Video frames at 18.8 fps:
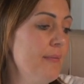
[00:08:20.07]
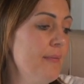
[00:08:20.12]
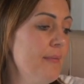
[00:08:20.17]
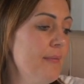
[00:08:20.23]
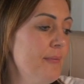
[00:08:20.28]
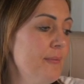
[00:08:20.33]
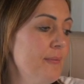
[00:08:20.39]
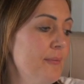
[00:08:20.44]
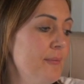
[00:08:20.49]

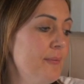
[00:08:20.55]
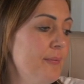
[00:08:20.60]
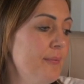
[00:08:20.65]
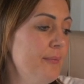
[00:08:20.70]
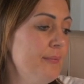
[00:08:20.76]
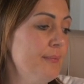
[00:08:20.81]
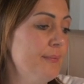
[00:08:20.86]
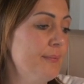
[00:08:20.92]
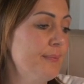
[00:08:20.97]

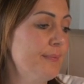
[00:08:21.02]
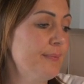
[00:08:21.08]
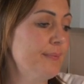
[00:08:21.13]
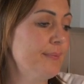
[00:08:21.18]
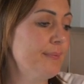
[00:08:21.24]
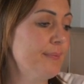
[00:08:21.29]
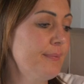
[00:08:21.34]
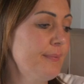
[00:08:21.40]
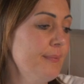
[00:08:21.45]

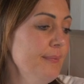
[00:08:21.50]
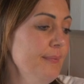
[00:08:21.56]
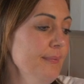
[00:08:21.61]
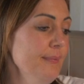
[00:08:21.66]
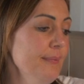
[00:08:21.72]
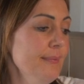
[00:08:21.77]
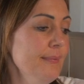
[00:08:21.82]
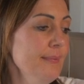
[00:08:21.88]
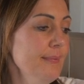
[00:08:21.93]

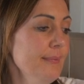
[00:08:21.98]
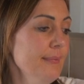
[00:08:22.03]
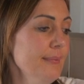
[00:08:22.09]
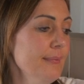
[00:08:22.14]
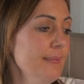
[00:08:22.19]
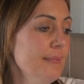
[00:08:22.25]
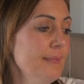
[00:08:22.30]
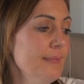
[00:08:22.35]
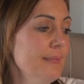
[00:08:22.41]

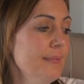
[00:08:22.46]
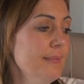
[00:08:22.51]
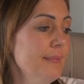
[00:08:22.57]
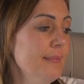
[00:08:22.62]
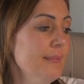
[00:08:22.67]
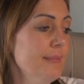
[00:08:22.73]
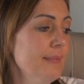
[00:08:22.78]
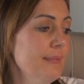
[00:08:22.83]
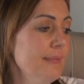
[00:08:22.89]

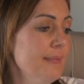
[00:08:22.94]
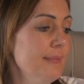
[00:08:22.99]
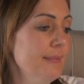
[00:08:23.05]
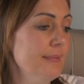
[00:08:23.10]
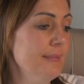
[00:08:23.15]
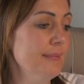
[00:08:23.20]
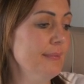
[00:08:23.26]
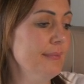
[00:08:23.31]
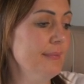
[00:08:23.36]

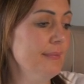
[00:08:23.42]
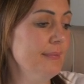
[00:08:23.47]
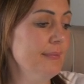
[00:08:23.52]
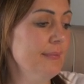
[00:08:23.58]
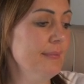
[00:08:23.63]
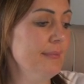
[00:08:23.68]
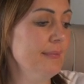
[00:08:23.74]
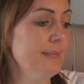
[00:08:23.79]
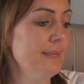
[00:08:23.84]

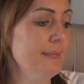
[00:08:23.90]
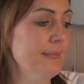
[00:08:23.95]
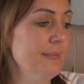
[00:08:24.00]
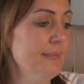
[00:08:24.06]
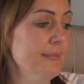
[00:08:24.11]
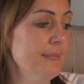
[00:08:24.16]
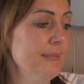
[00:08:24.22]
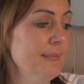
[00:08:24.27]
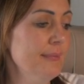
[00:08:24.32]

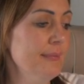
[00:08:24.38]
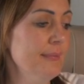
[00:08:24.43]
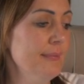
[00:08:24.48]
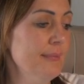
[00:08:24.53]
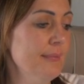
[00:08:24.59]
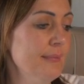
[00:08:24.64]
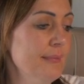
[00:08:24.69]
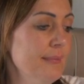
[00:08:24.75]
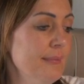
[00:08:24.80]
No words are spoken by the person on screen.